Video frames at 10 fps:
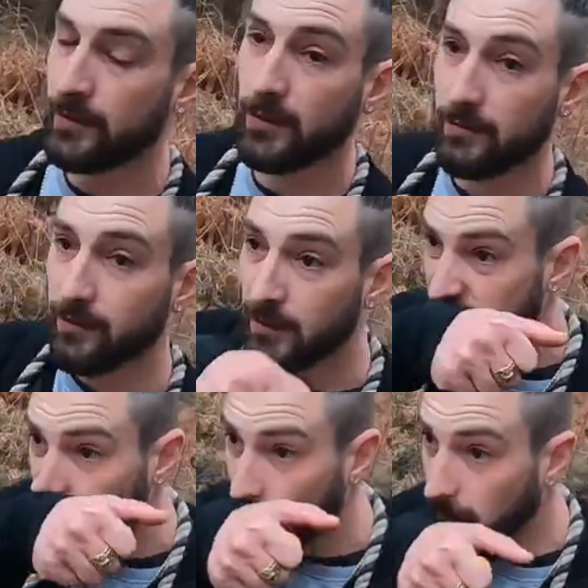Don't even
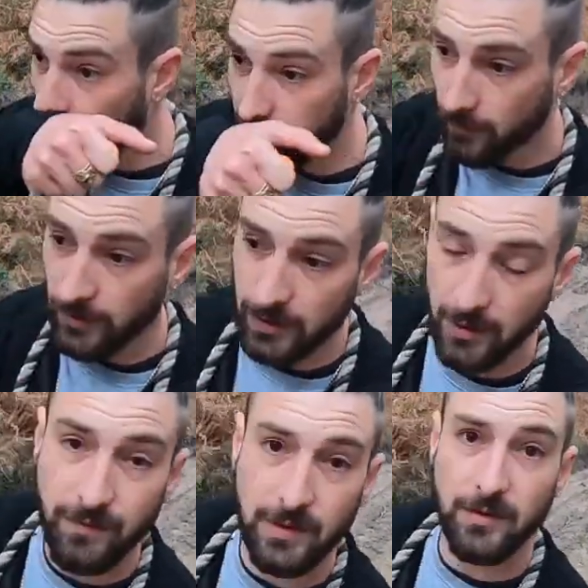think she'd run after a
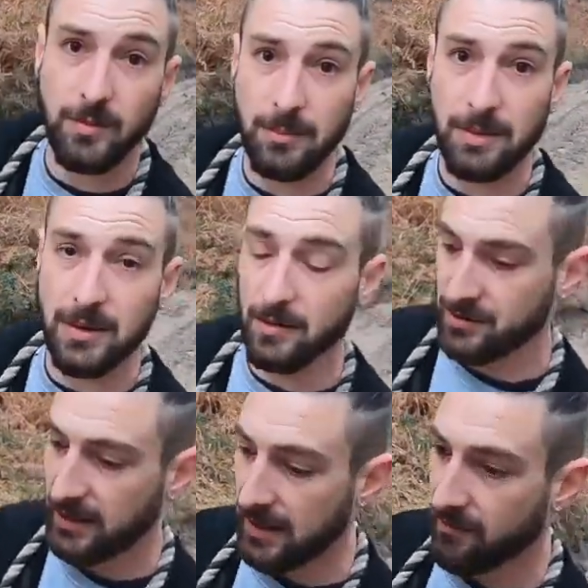deer. I think he's a bit big,
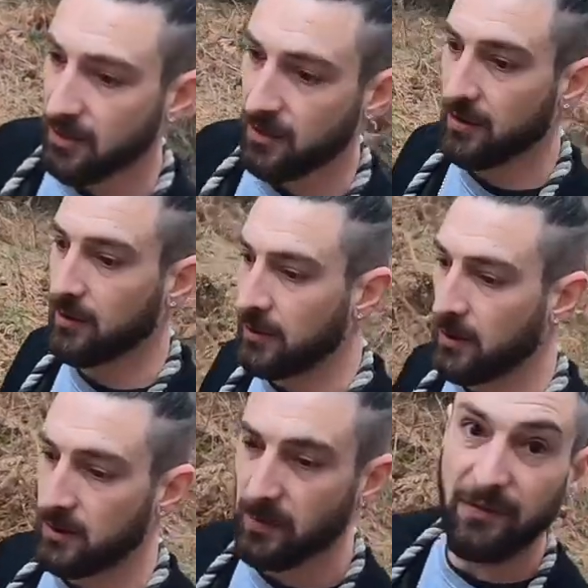it'd scare her.
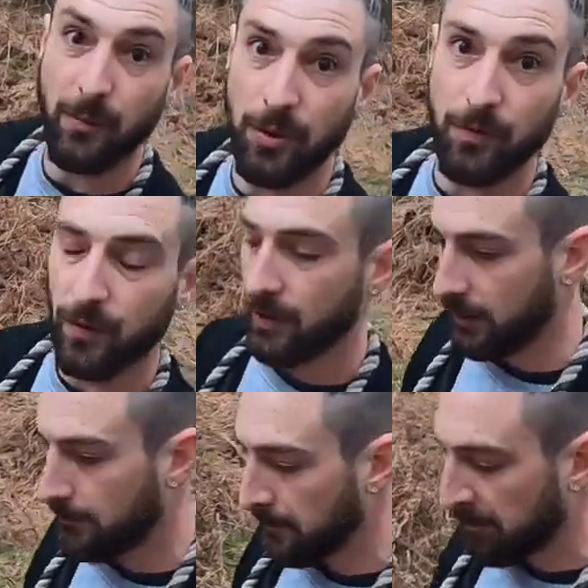It's a bit of a puff.
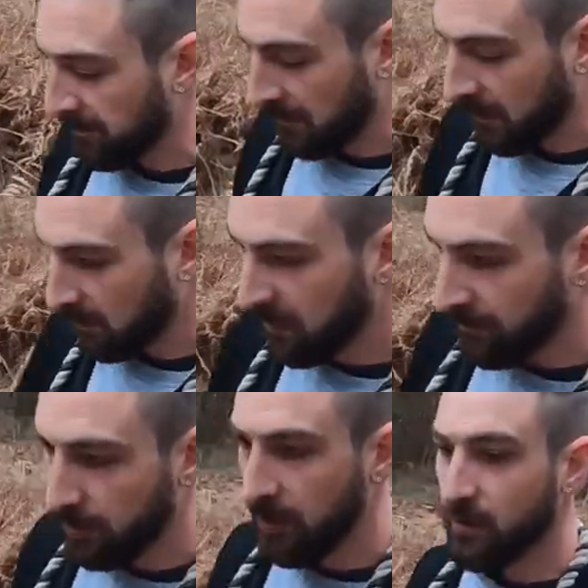Bit
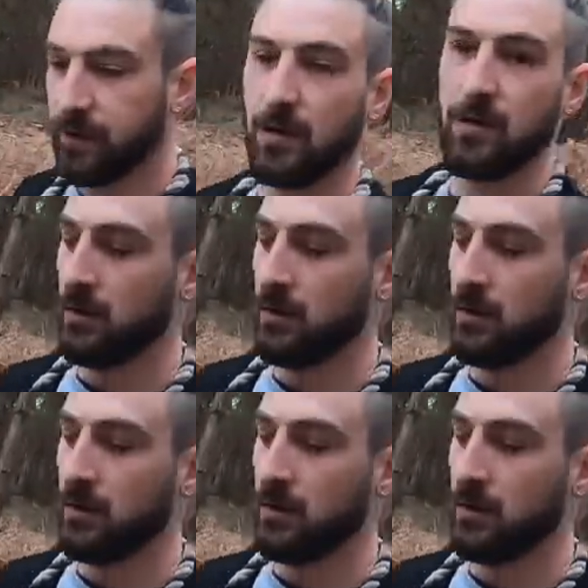of a puff!